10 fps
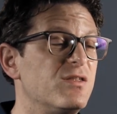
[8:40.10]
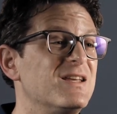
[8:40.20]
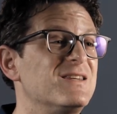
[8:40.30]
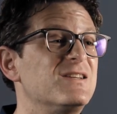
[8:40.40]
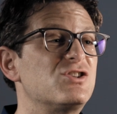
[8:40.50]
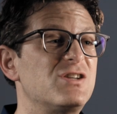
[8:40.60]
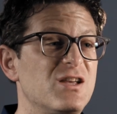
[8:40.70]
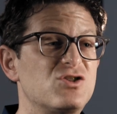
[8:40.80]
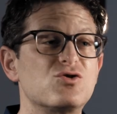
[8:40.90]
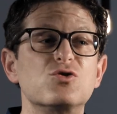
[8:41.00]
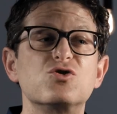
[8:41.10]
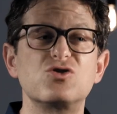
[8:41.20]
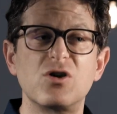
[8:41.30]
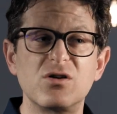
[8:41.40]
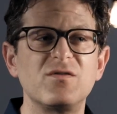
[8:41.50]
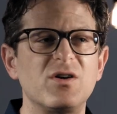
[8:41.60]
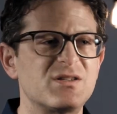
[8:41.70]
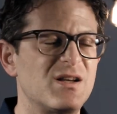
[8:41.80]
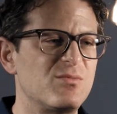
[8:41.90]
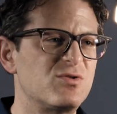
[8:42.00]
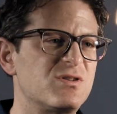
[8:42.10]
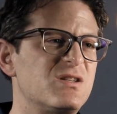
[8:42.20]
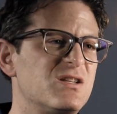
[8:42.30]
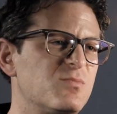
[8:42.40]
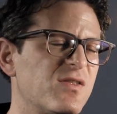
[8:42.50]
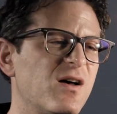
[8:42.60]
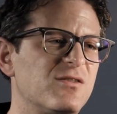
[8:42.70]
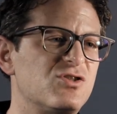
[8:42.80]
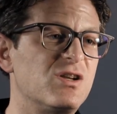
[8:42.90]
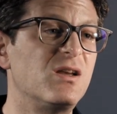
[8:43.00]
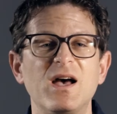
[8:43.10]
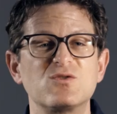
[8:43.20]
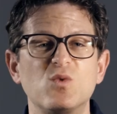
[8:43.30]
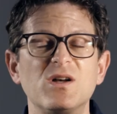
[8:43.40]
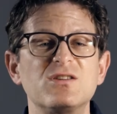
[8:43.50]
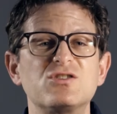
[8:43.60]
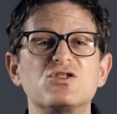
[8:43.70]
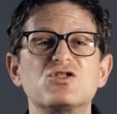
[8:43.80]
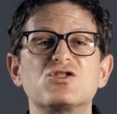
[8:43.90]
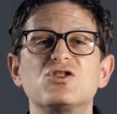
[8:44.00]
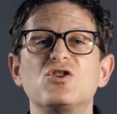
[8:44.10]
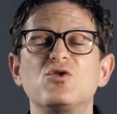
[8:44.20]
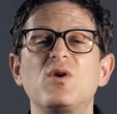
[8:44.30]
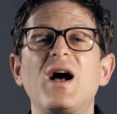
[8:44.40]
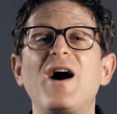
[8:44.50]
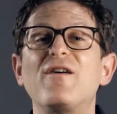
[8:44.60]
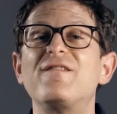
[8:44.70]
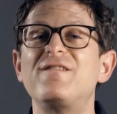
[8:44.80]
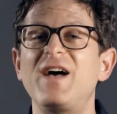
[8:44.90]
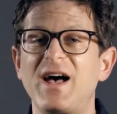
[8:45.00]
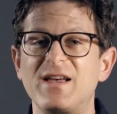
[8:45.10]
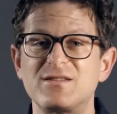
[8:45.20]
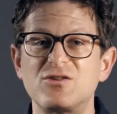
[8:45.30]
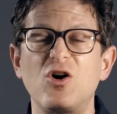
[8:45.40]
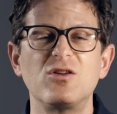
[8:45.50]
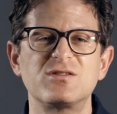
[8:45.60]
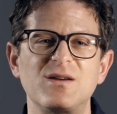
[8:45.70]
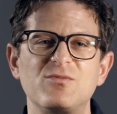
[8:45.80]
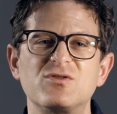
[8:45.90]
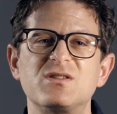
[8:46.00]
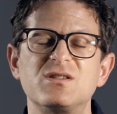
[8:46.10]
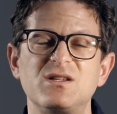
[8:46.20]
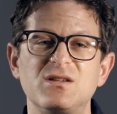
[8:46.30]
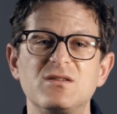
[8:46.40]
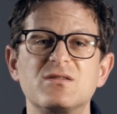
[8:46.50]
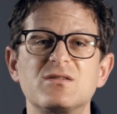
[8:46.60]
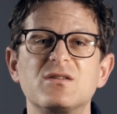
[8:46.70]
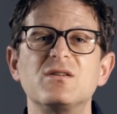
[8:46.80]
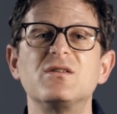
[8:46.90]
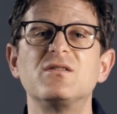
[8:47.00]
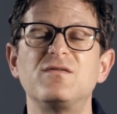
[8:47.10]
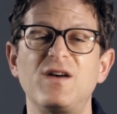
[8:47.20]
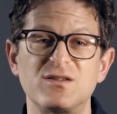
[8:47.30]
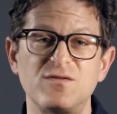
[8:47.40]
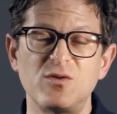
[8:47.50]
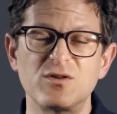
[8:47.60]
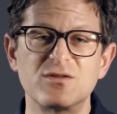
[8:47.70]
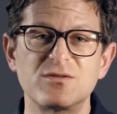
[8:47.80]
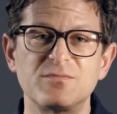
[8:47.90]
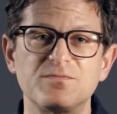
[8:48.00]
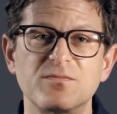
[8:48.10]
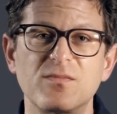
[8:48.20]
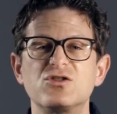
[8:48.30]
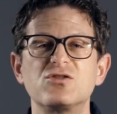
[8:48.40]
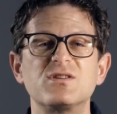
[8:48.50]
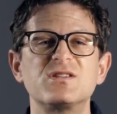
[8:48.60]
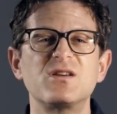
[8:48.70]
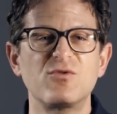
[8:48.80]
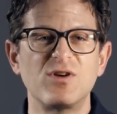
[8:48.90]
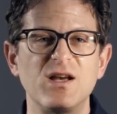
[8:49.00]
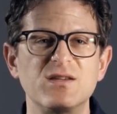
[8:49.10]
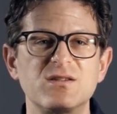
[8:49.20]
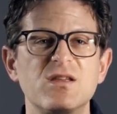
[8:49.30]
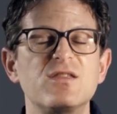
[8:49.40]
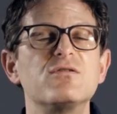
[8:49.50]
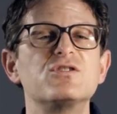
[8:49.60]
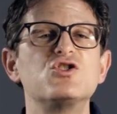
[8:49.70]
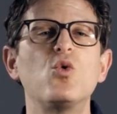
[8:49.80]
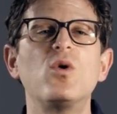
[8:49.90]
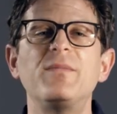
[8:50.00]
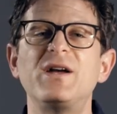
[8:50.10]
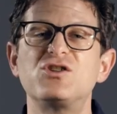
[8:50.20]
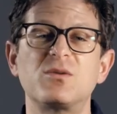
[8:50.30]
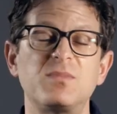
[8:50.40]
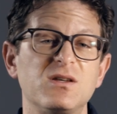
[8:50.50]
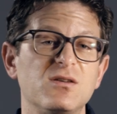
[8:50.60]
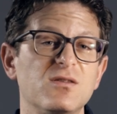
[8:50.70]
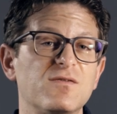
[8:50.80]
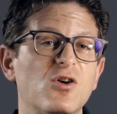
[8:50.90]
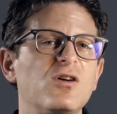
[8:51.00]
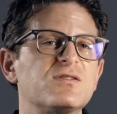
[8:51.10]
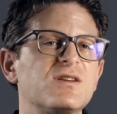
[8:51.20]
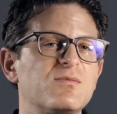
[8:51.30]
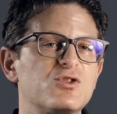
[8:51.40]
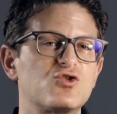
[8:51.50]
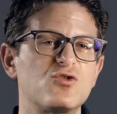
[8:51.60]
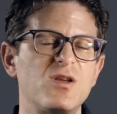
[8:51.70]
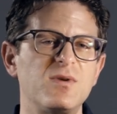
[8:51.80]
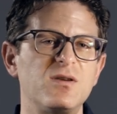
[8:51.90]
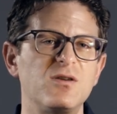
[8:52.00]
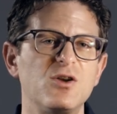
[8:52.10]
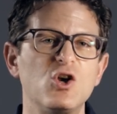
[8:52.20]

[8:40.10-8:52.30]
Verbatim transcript: the initiation or start of Alzheimer's disease pathology, as well as to slow how fast Alzheimer's disease fast forwards. So, to summarize, there is no one magic pill for Alzheimer's treatment